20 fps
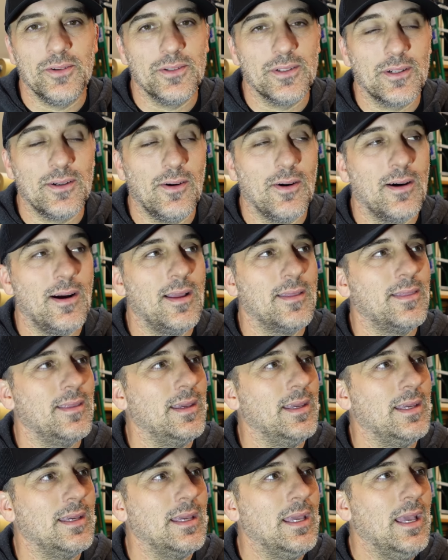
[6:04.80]
on the car, I
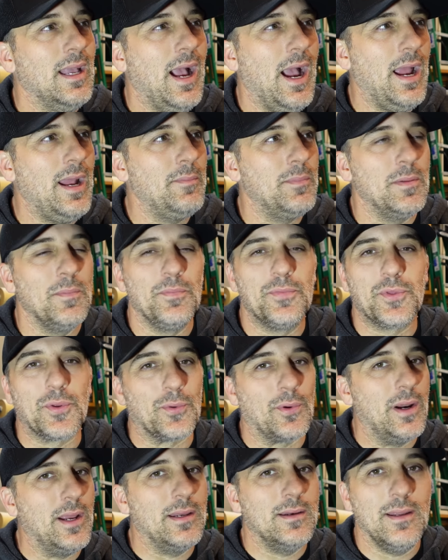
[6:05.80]
think. I had been
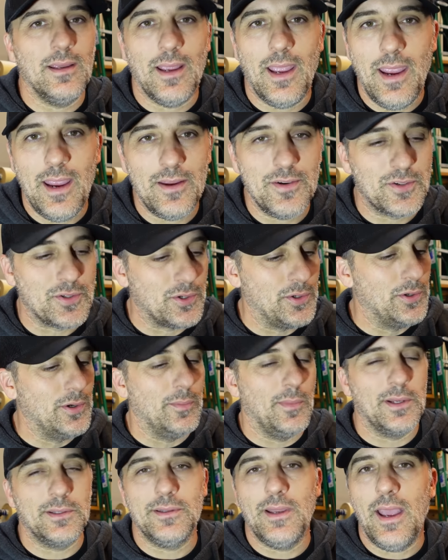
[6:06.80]
threatening Andrew
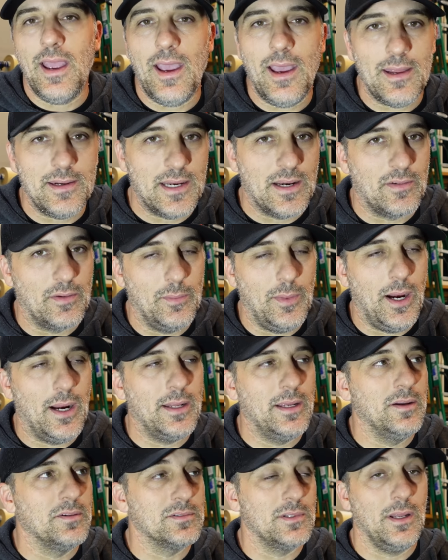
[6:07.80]
and my dad and
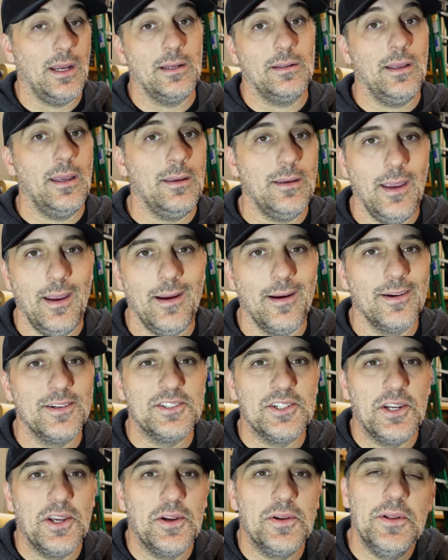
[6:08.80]
everybody else like they cared,
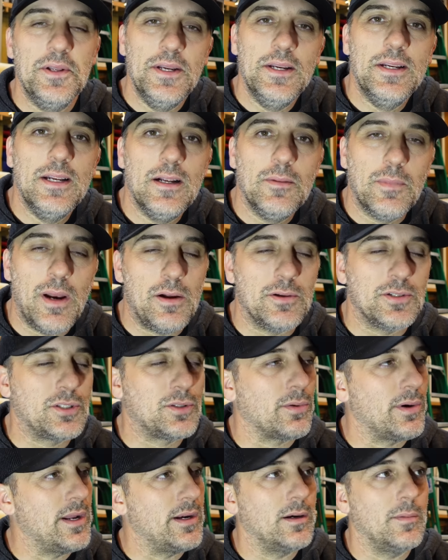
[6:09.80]
you know. But I was
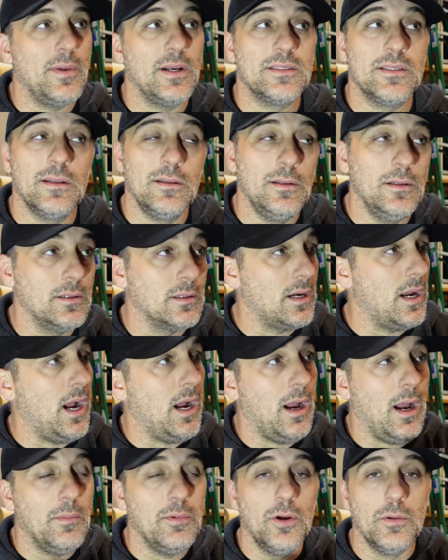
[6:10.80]
threatening them. I said, Look,
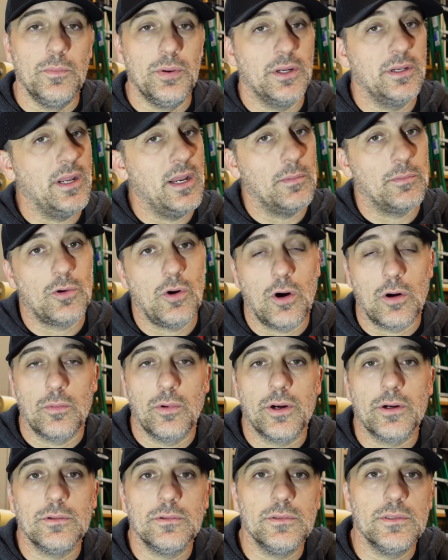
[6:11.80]
I- am going to put a damn
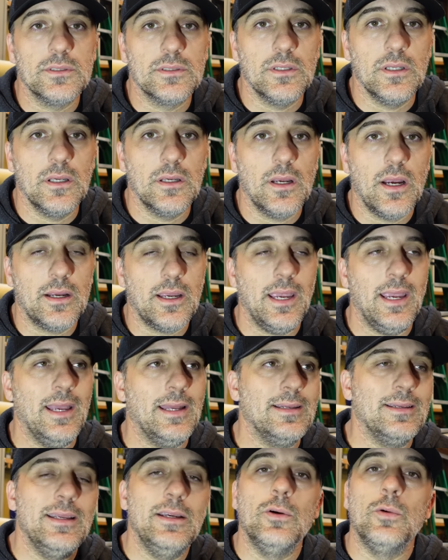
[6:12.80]
carburetor on this thing. I
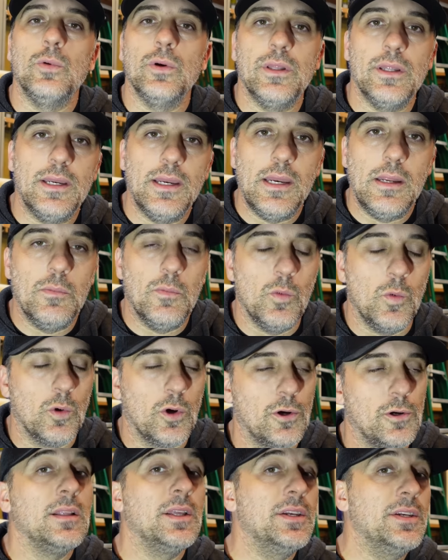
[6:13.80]
can't deal with it anymore.
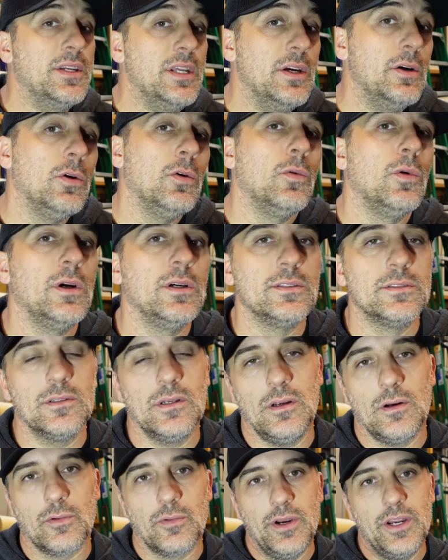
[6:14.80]
The deal was
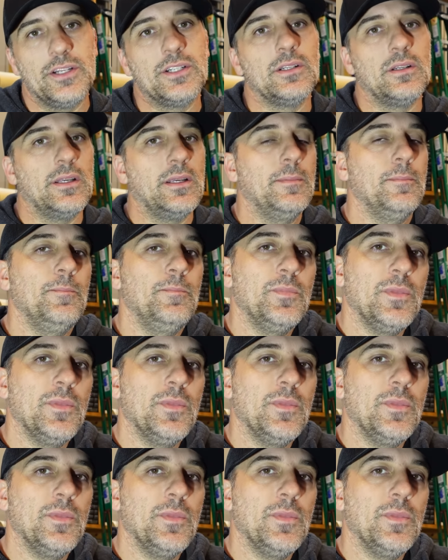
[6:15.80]
originally